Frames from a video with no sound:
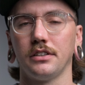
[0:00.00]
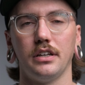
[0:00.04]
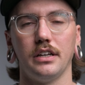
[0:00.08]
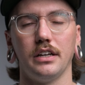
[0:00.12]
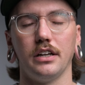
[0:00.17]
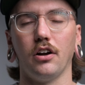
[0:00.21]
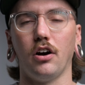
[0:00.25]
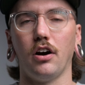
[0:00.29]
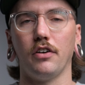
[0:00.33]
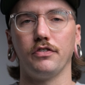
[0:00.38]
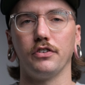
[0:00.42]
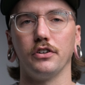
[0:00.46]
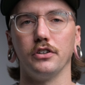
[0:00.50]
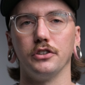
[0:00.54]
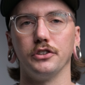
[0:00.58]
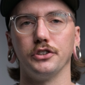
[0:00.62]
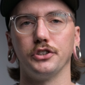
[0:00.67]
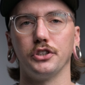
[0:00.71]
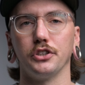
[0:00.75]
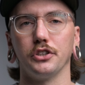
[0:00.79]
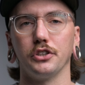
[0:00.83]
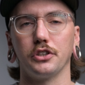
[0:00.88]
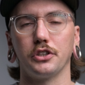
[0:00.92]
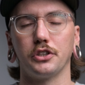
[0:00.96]
It
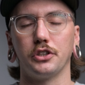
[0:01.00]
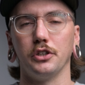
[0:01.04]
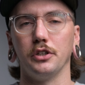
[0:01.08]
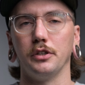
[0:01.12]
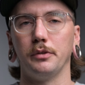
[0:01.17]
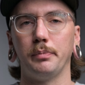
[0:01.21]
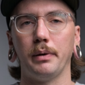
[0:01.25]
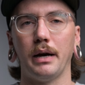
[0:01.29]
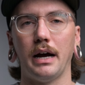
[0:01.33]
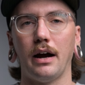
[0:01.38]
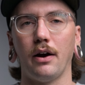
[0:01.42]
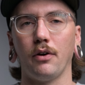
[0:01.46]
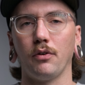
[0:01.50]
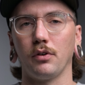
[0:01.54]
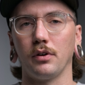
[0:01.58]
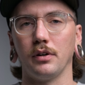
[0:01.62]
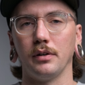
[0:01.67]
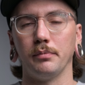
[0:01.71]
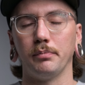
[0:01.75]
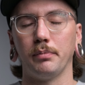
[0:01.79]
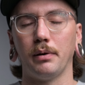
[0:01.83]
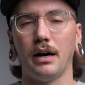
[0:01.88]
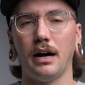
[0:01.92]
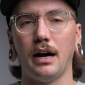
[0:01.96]
offers good power
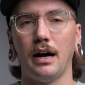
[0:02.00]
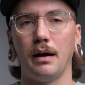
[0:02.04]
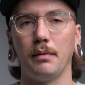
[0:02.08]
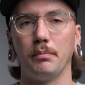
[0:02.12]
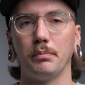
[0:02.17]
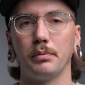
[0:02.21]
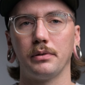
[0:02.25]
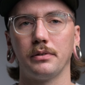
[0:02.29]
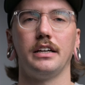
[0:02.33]
and pop.